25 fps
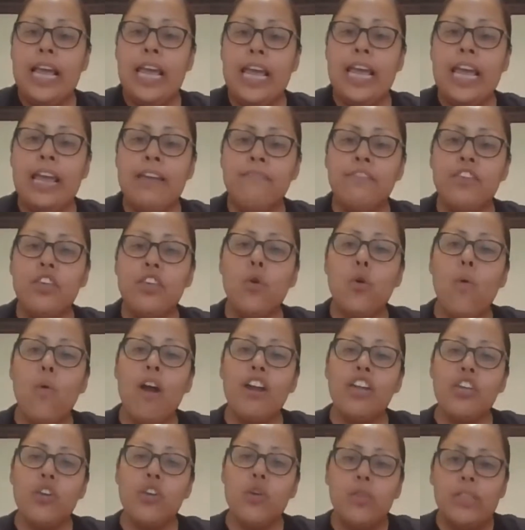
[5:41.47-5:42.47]
If you
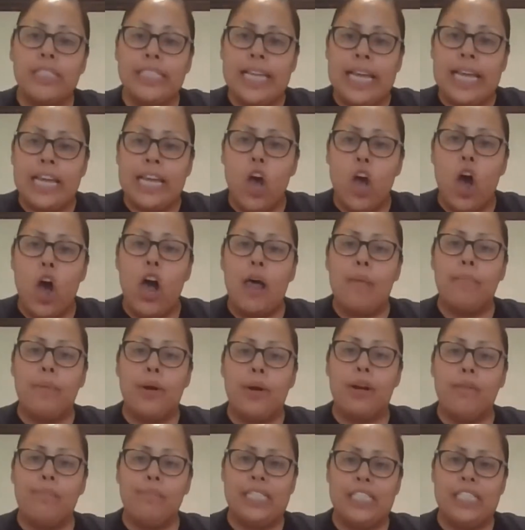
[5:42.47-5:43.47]
are using
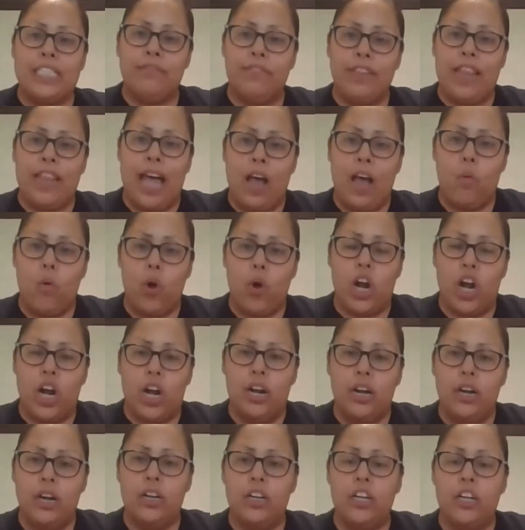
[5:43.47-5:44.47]
all-purpose
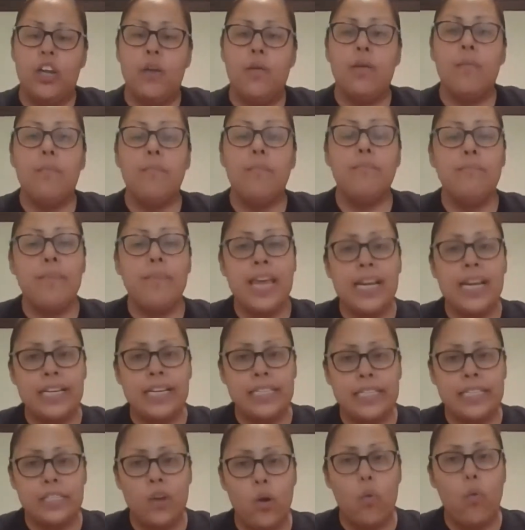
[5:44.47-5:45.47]
flour,
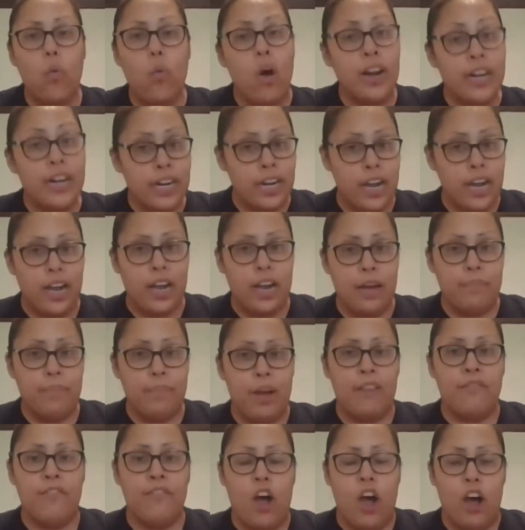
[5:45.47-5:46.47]
mix 1 cup
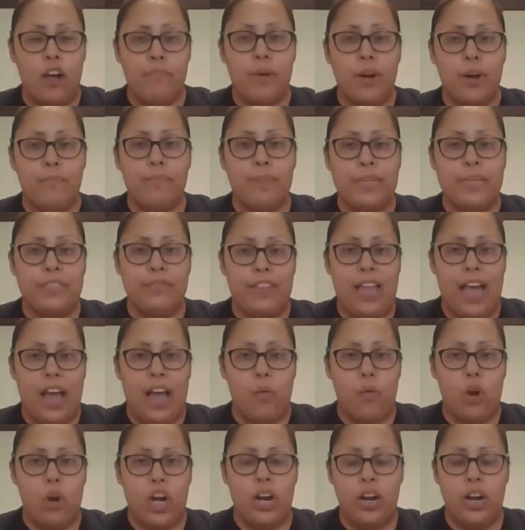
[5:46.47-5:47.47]
of all-purpose
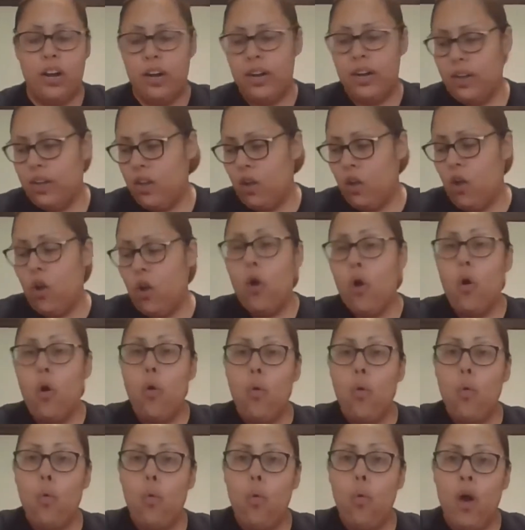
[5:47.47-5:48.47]
flour,
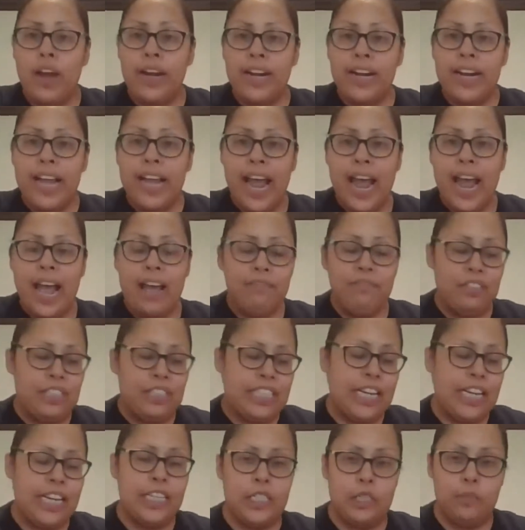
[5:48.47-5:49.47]
1.5
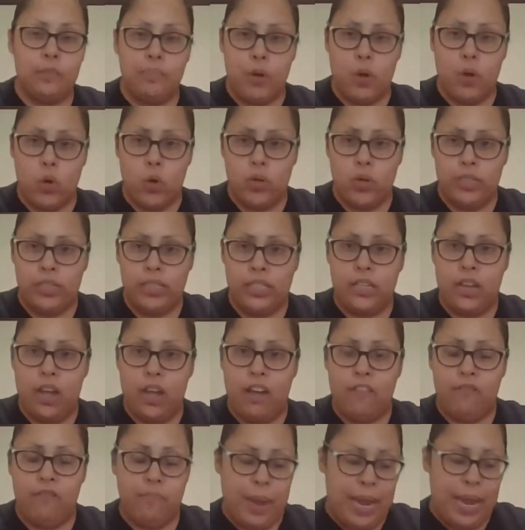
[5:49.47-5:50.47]
teaspoons
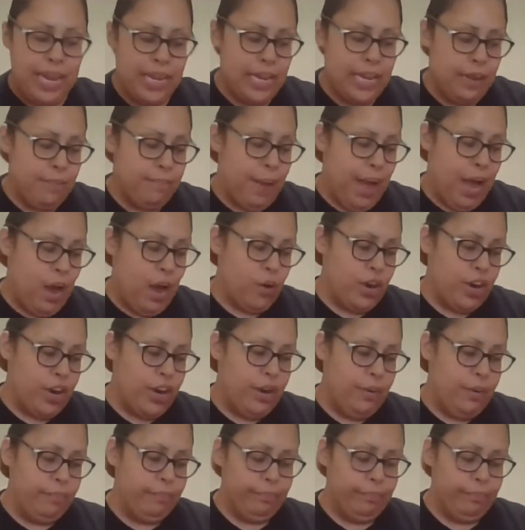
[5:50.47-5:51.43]
of baking powder.